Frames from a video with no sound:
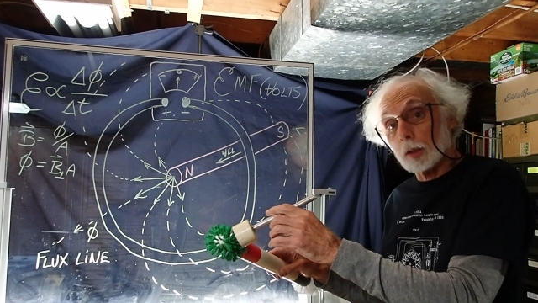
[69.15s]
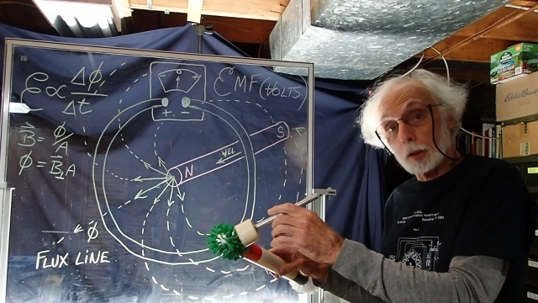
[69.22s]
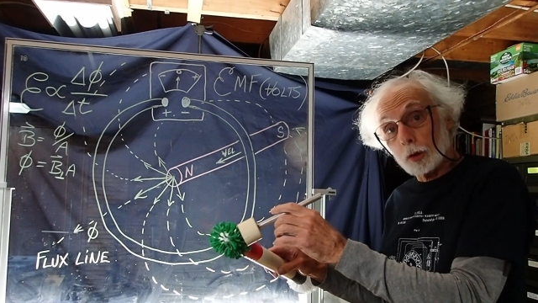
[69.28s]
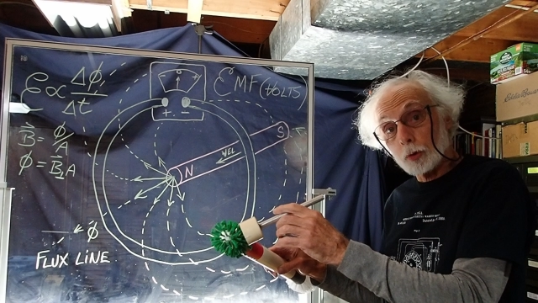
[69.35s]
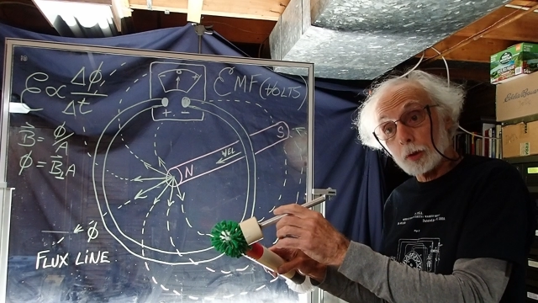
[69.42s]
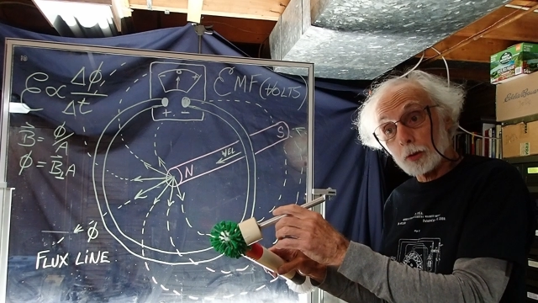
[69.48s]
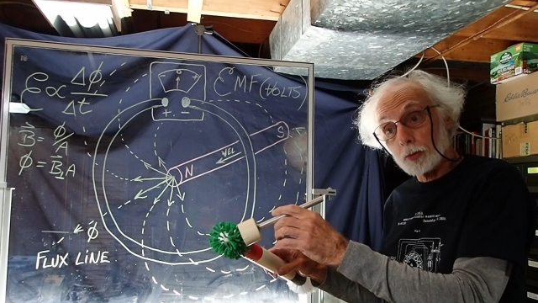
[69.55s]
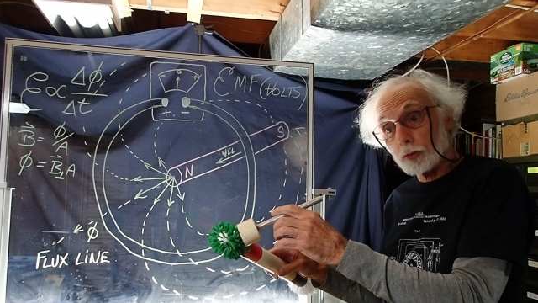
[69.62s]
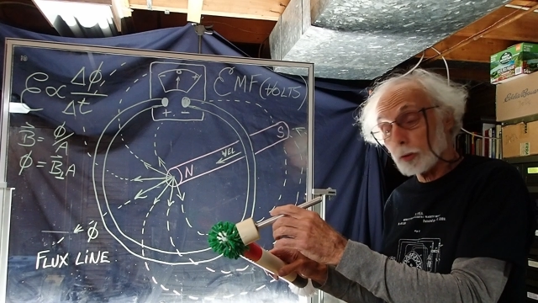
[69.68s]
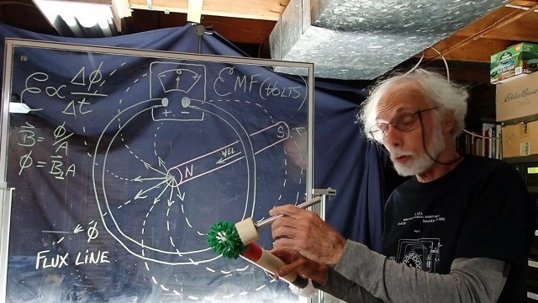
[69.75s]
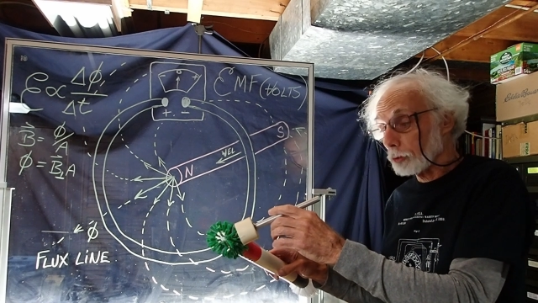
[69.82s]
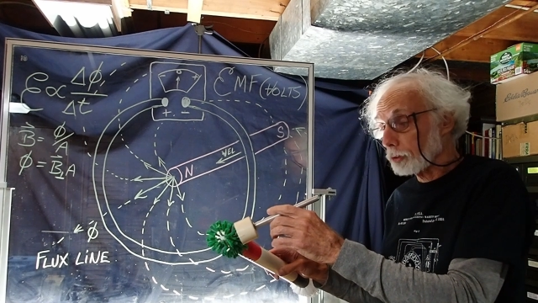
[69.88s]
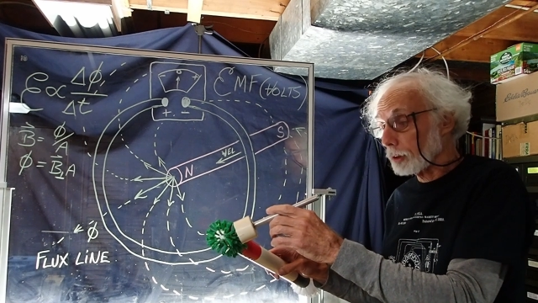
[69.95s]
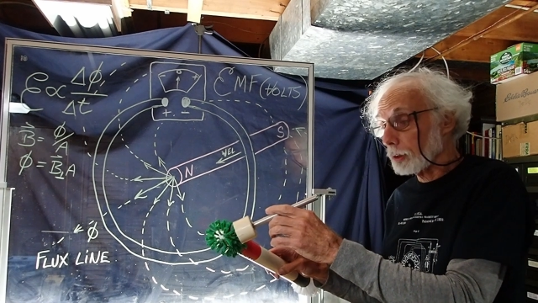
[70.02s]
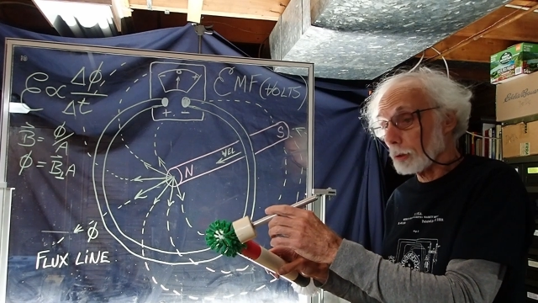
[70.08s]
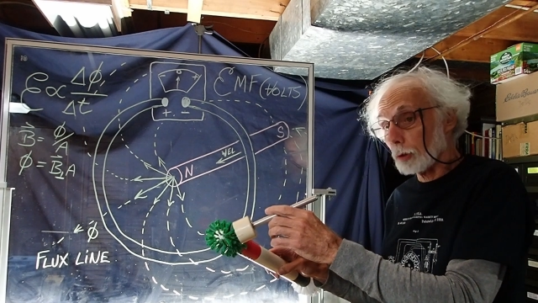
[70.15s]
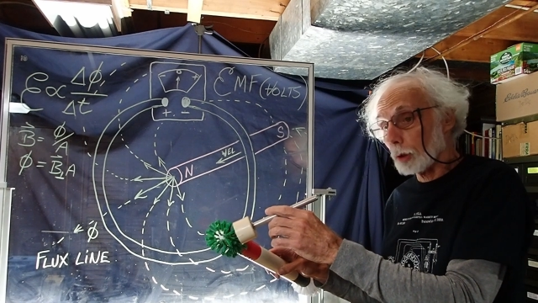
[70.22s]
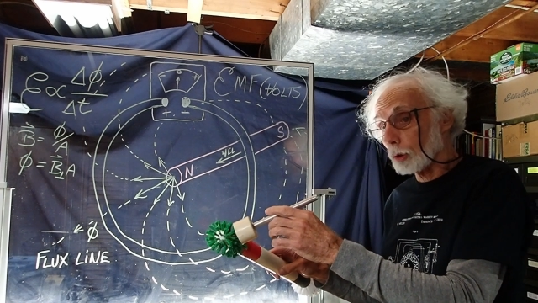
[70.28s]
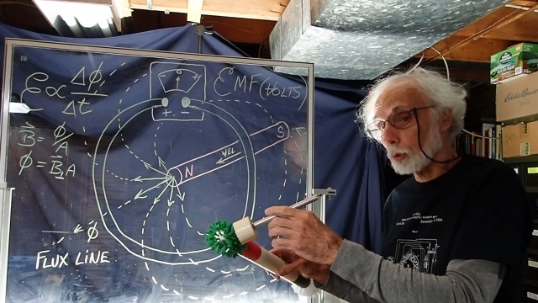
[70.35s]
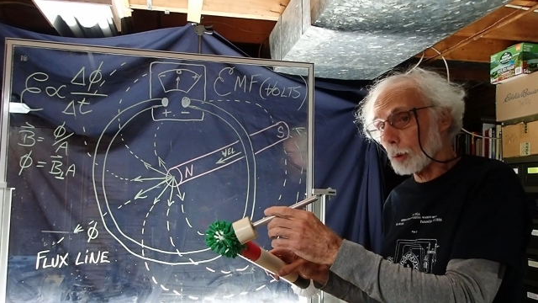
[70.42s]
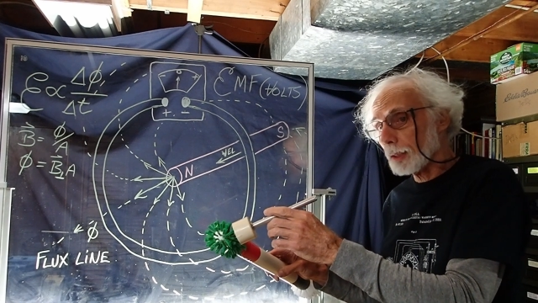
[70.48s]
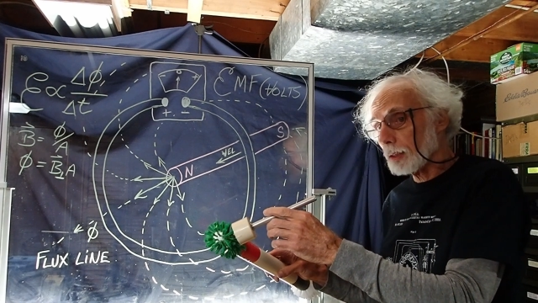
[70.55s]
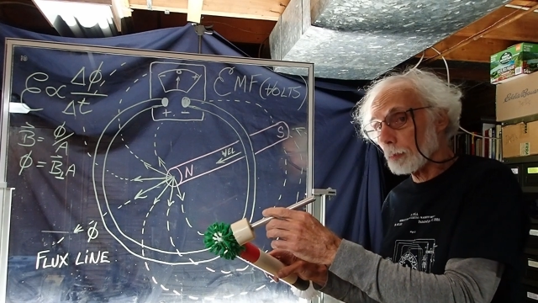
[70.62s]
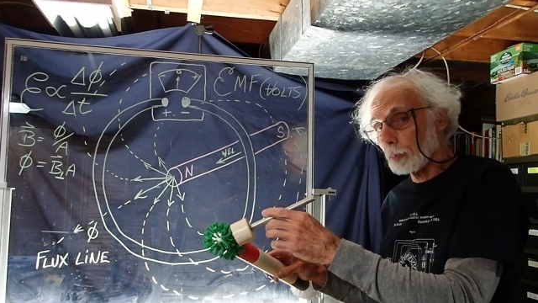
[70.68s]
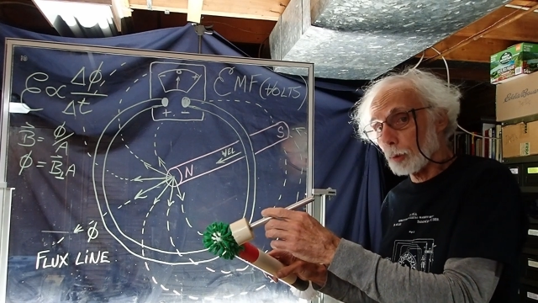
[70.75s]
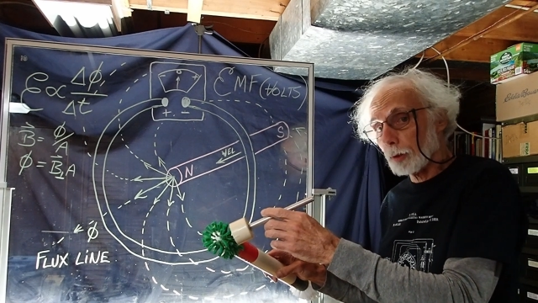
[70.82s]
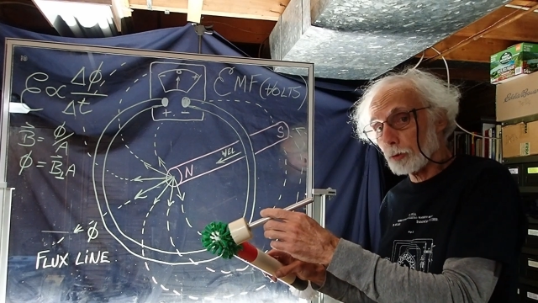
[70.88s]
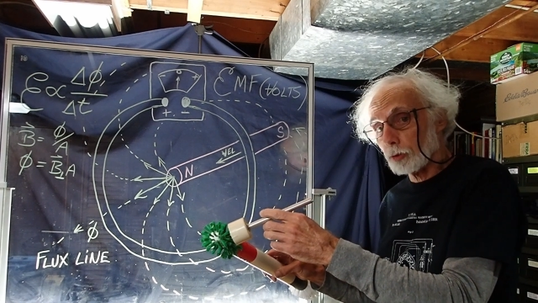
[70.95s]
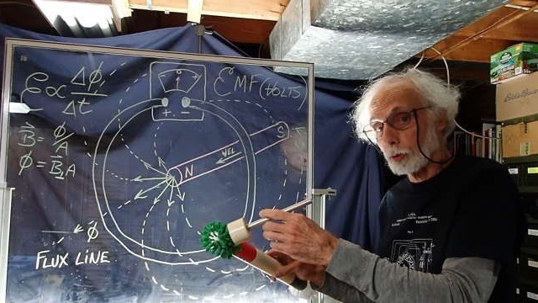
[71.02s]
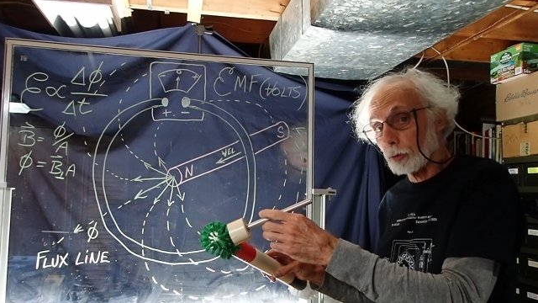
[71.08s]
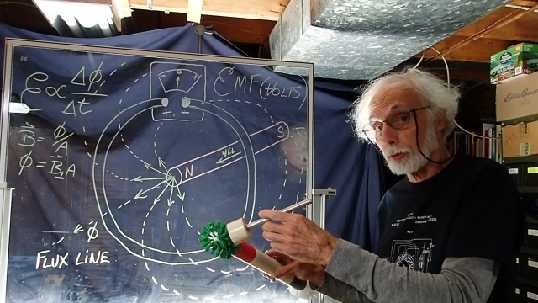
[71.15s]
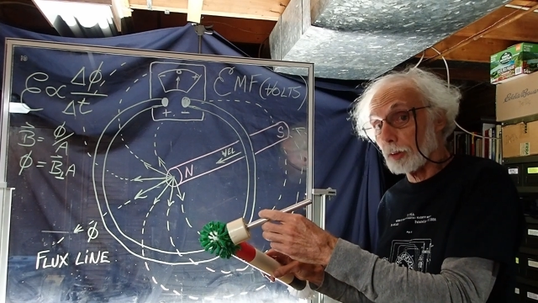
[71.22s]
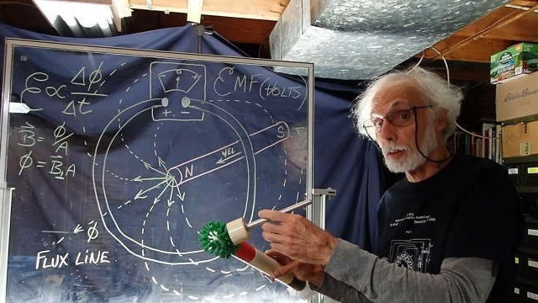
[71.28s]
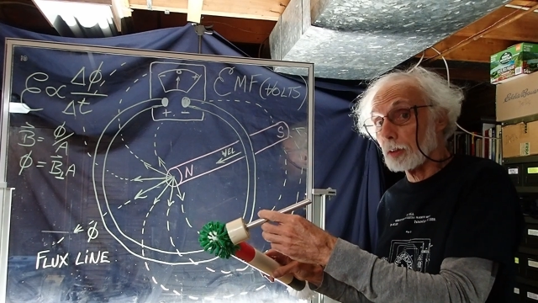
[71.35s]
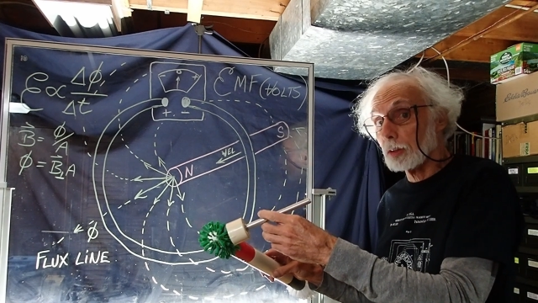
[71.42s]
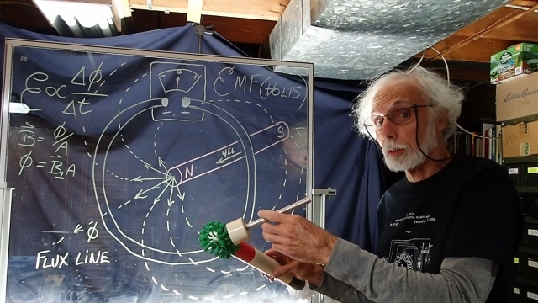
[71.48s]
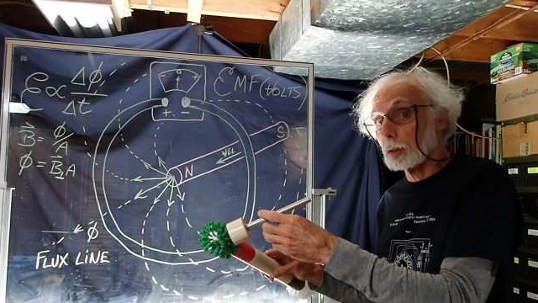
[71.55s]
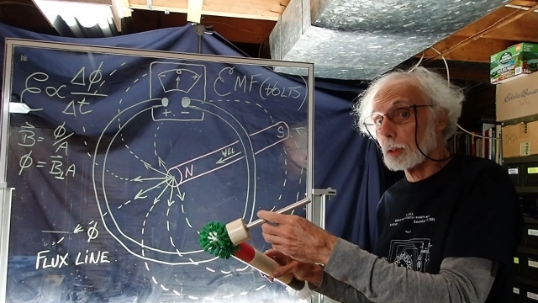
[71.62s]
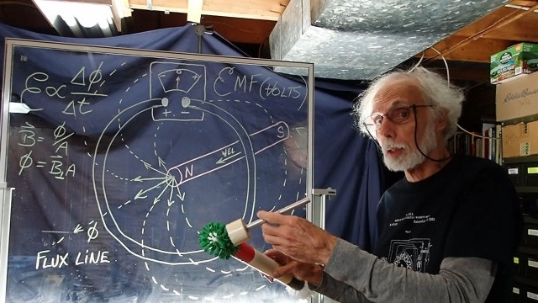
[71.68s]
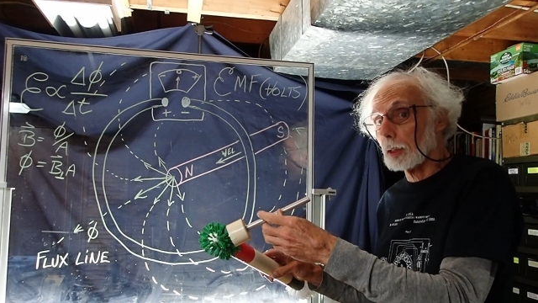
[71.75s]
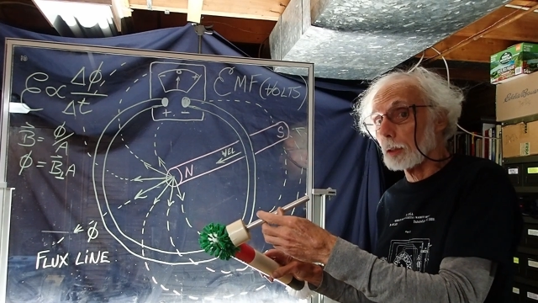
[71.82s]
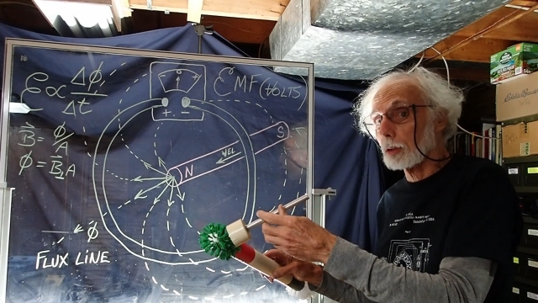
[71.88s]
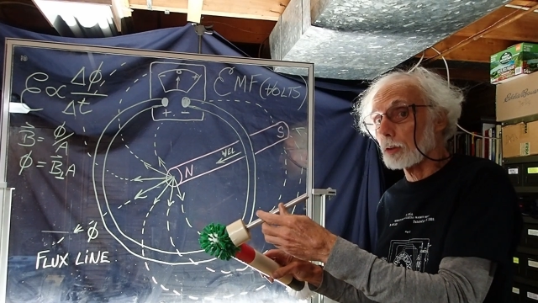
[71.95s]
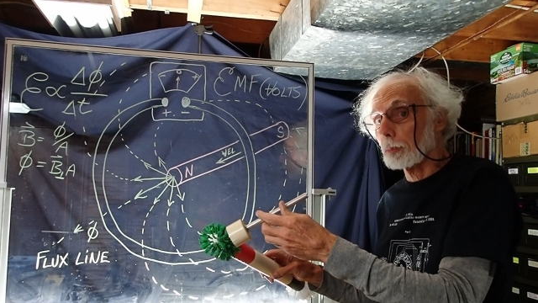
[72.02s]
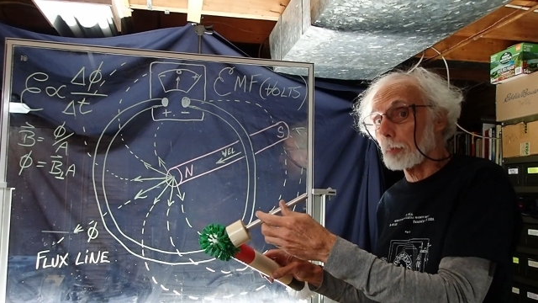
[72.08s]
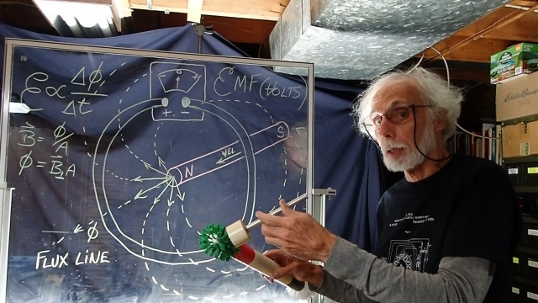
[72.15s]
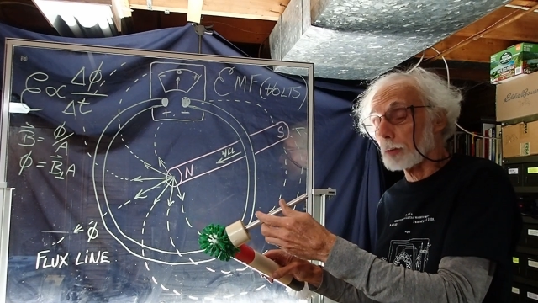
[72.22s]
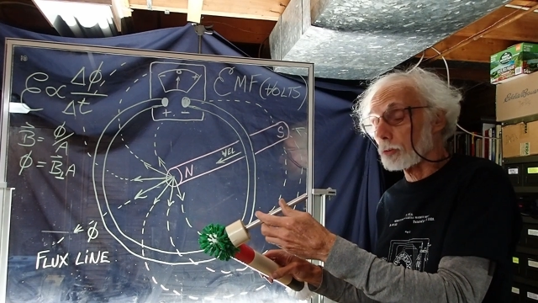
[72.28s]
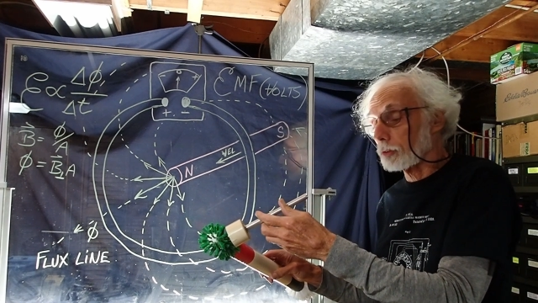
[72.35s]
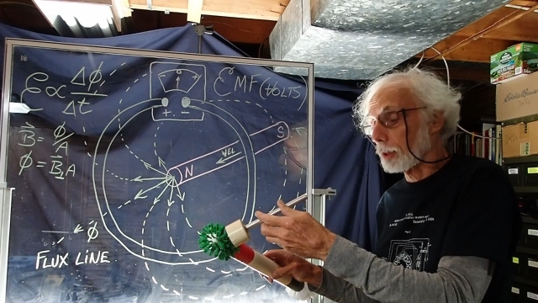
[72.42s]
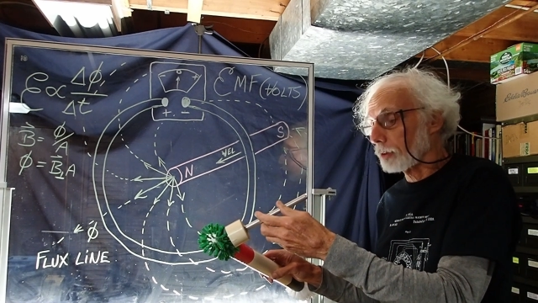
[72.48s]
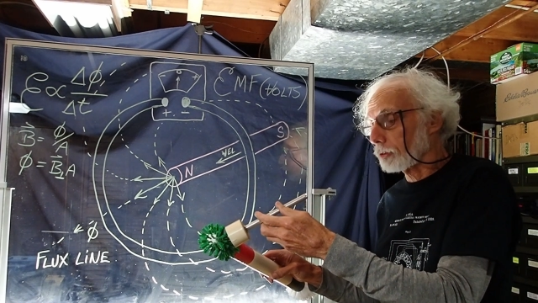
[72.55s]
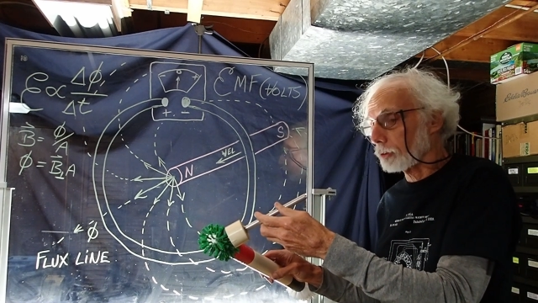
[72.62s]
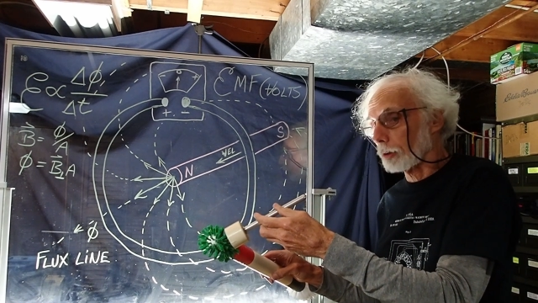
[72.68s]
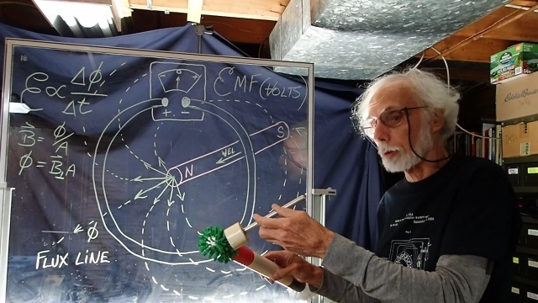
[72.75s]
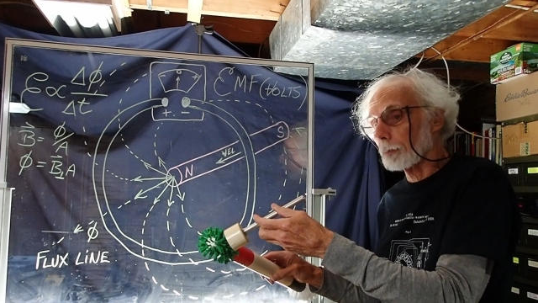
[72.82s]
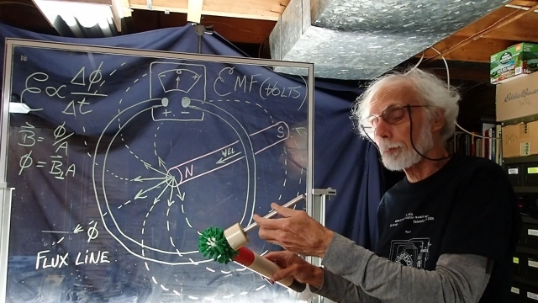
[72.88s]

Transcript: You can still see there are green bristles that didn't get into my sensor.